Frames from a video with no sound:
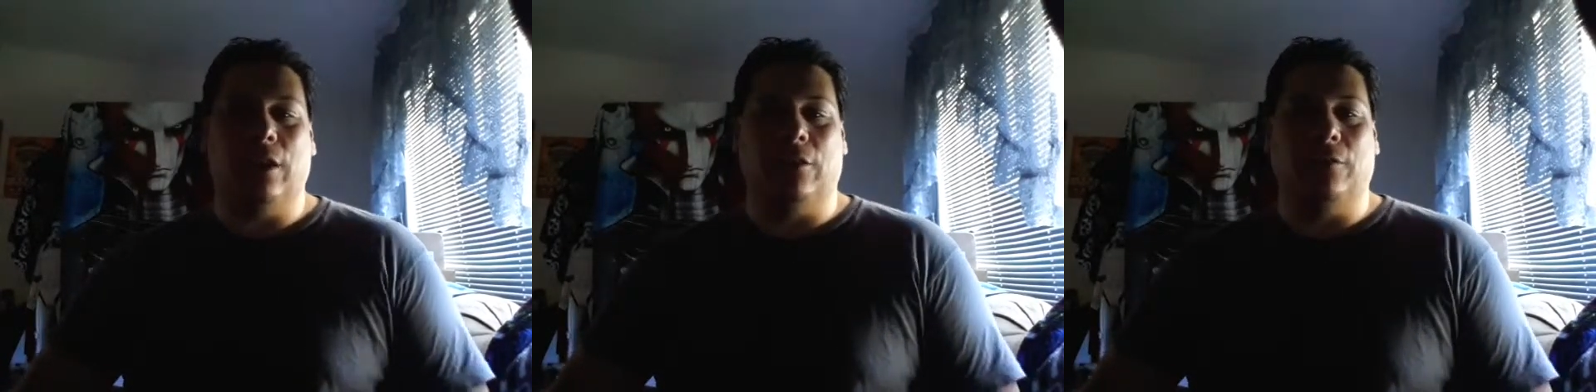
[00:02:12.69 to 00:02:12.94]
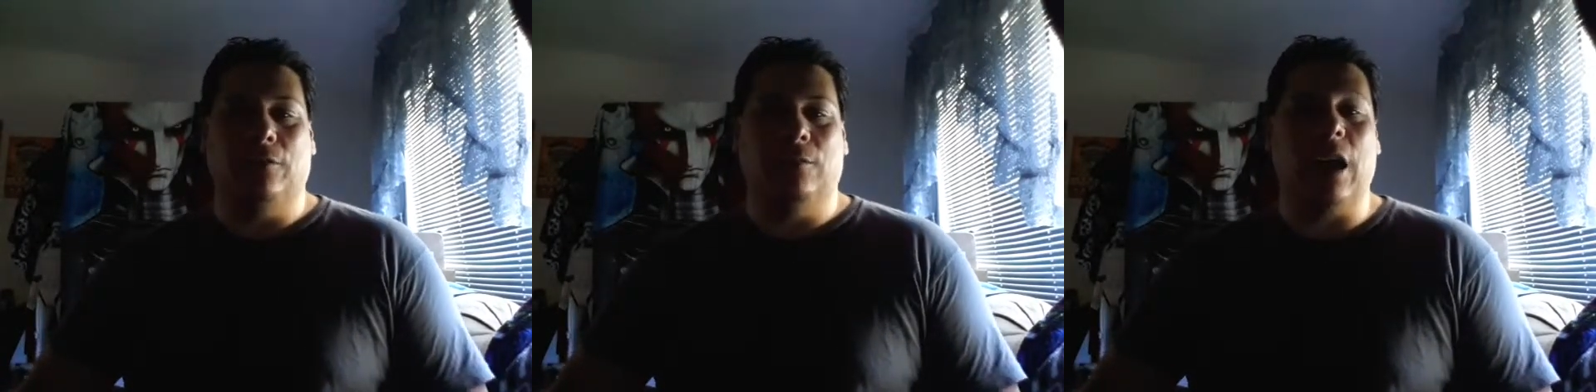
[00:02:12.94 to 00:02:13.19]

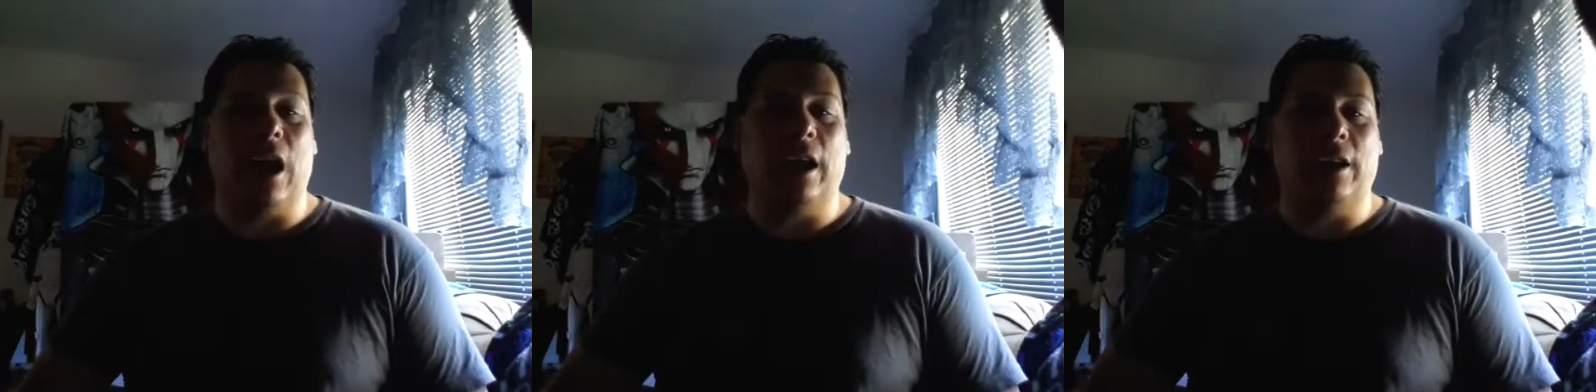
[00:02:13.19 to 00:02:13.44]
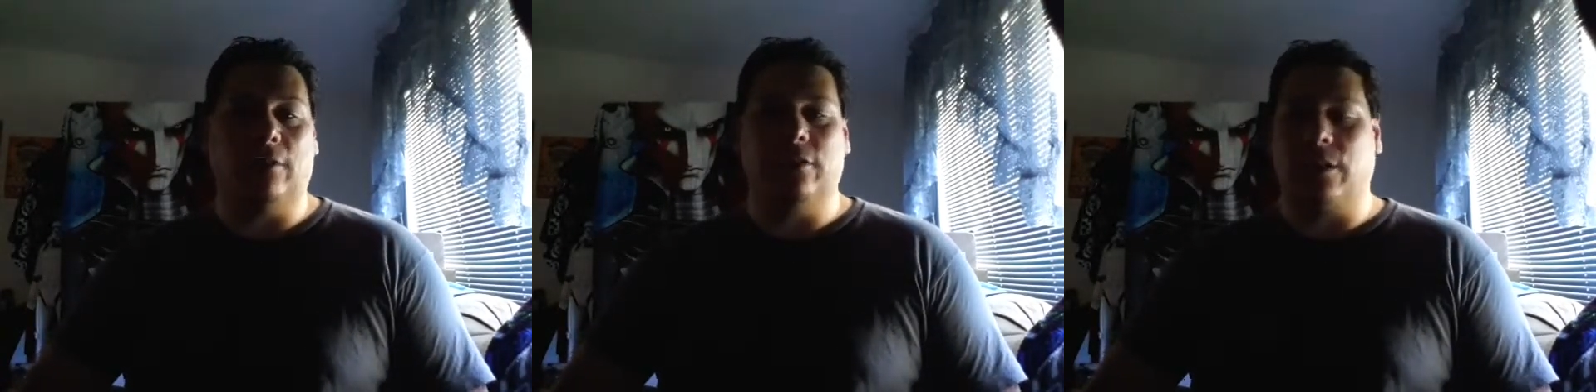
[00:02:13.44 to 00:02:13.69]

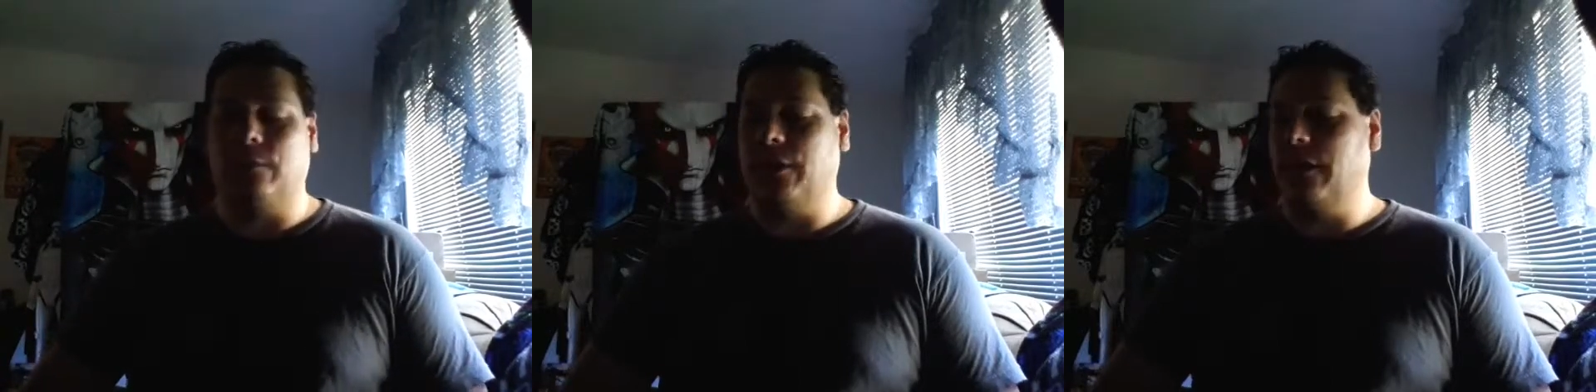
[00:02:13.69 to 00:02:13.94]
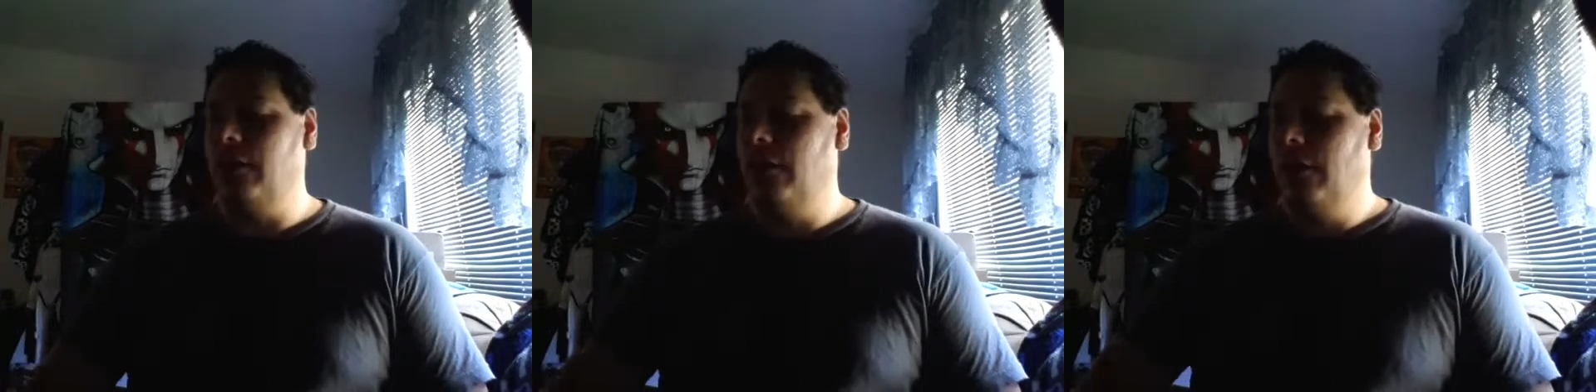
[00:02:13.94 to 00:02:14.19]
9 or
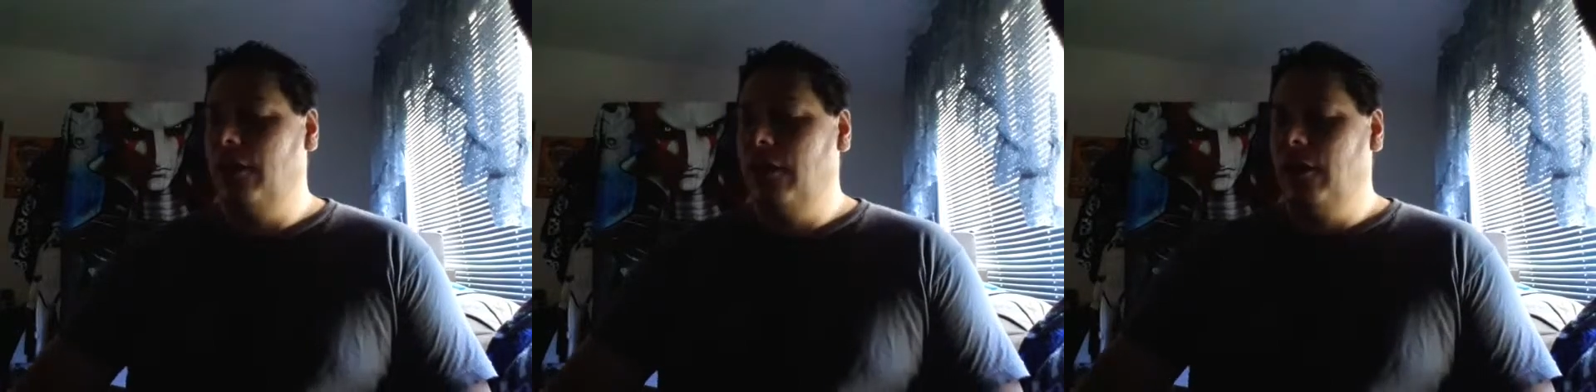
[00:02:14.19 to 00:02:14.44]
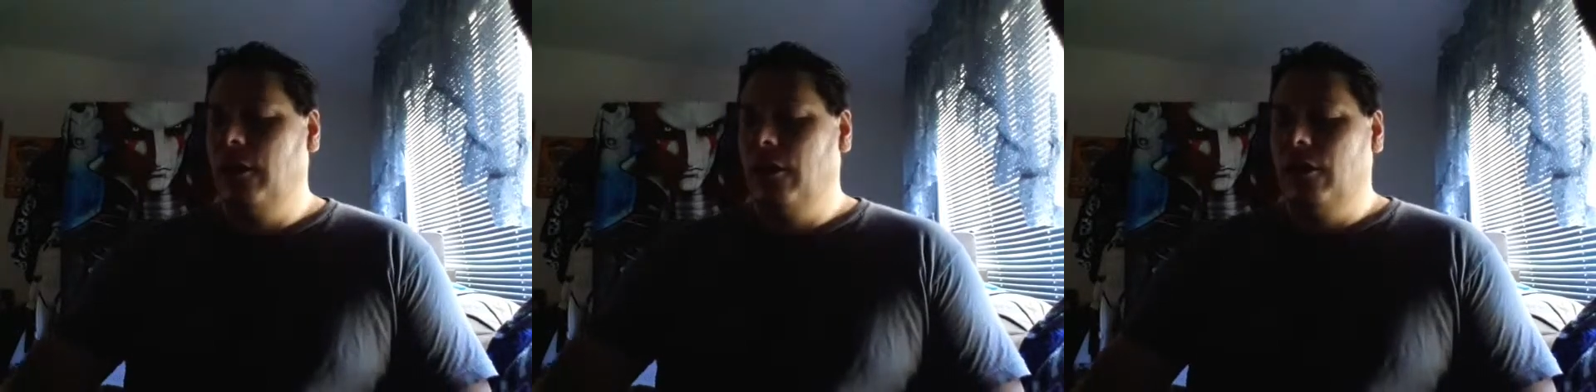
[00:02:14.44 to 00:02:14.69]
something.
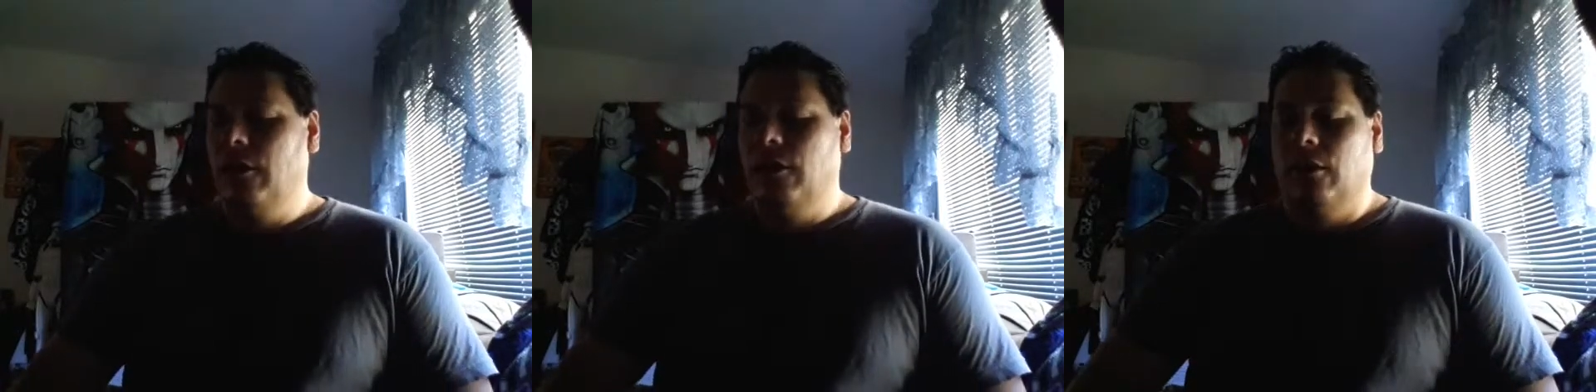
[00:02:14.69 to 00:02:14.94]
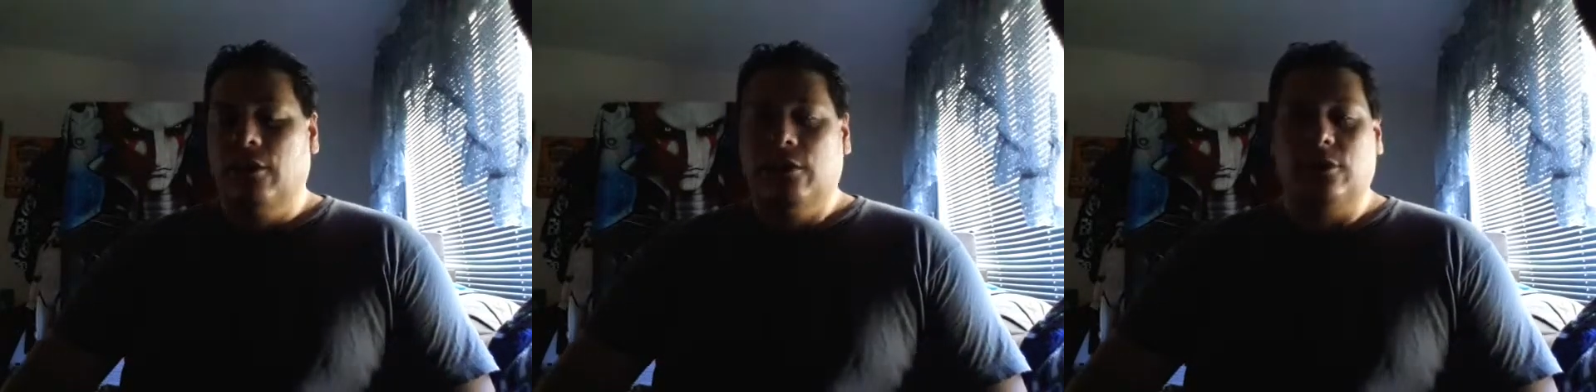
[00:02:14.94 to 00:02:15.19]

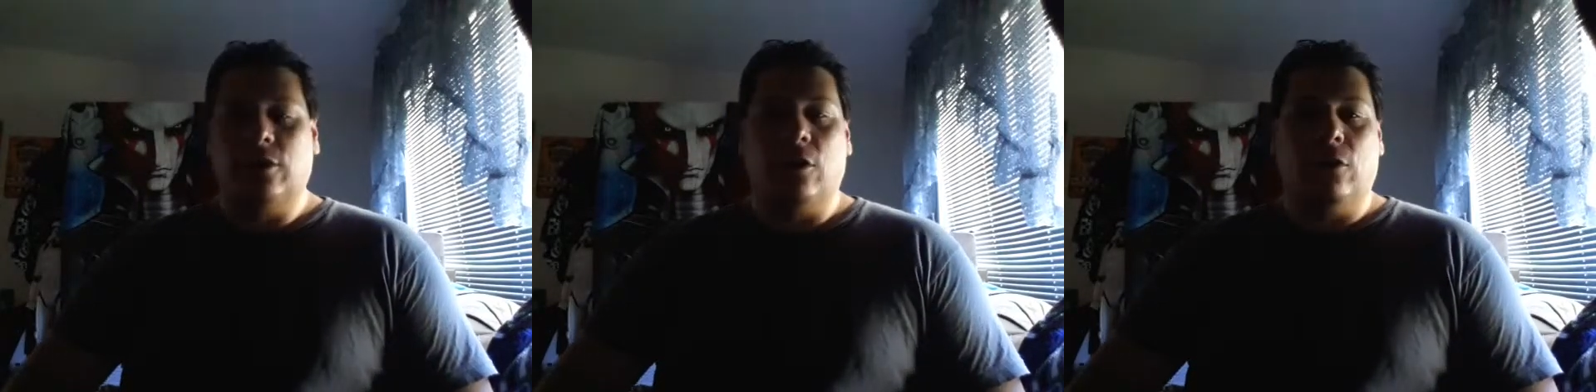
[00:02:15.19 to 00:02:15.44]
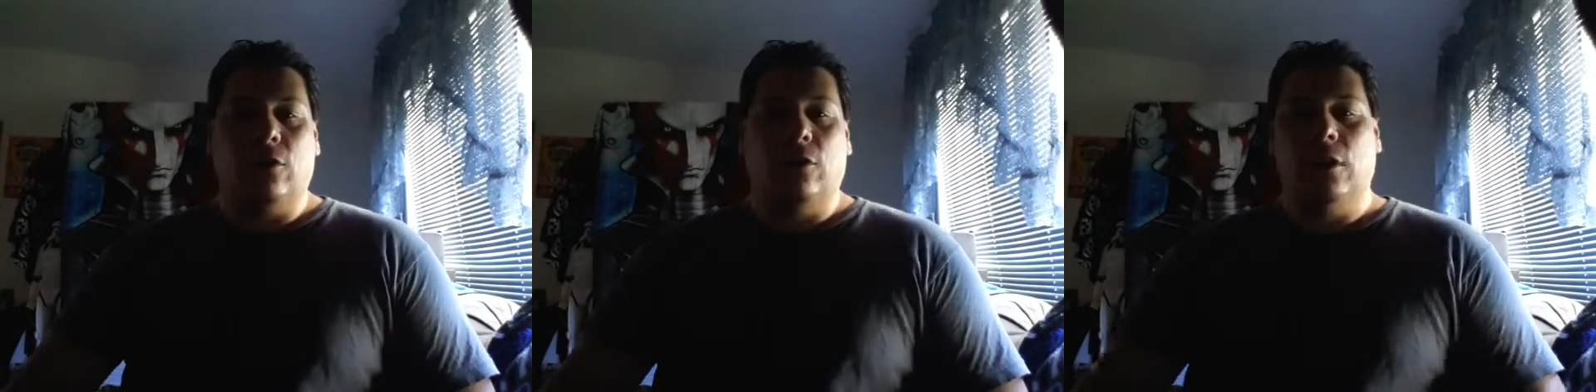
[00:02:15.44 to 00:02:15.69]

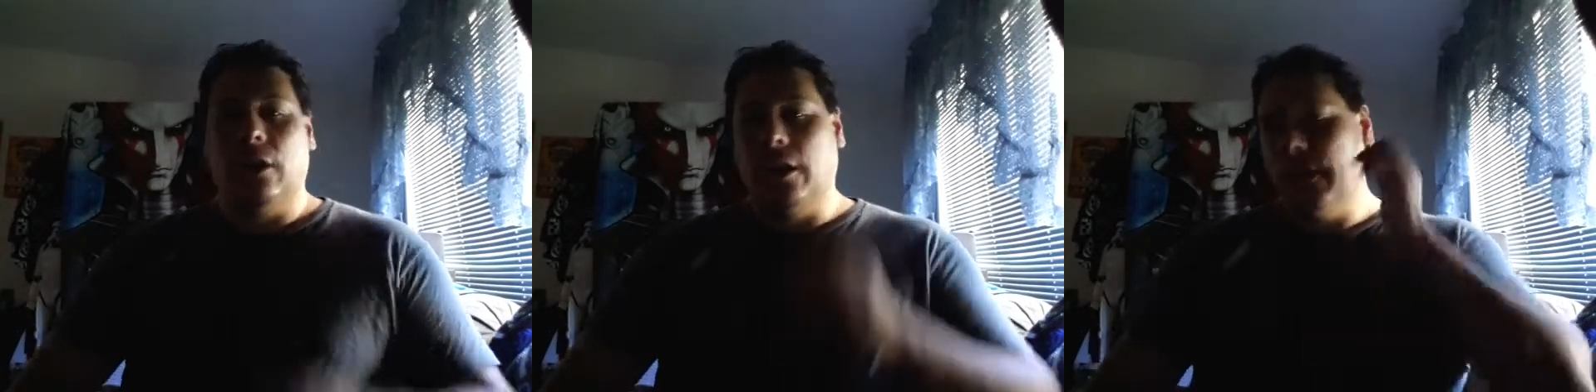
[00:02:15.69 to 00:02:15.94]
So,